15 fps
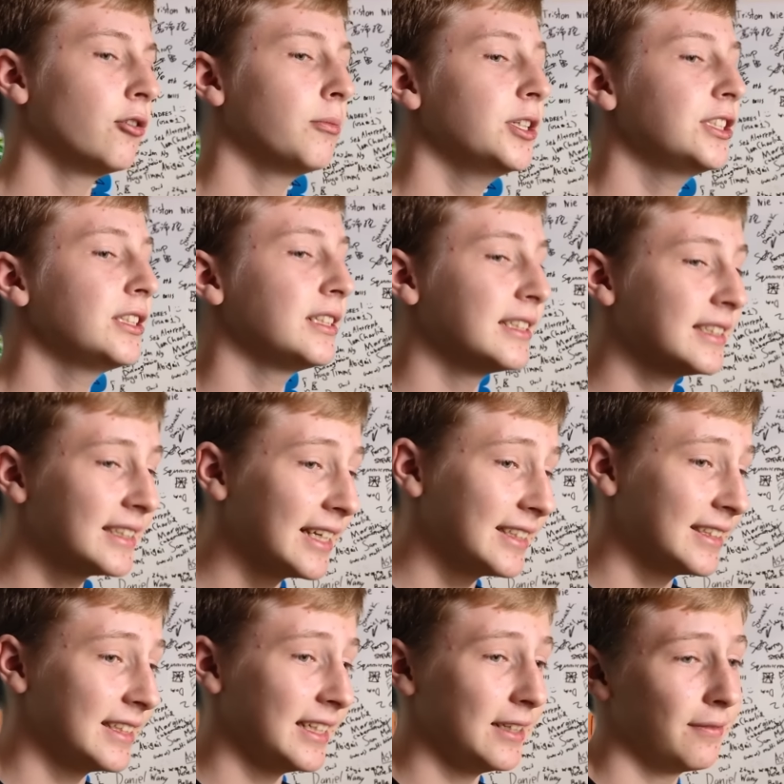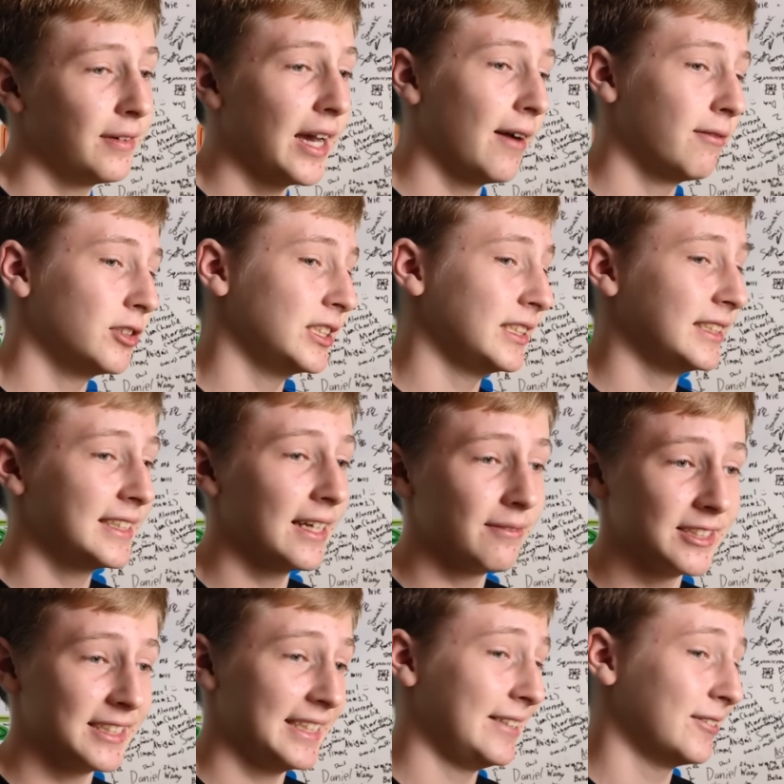almost a necessity for averaging
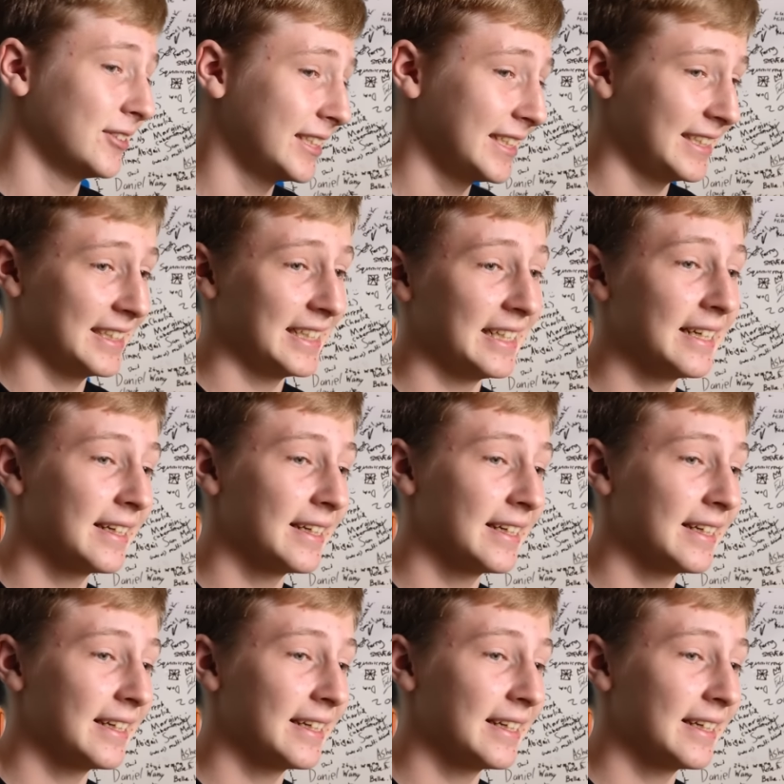17 or 16.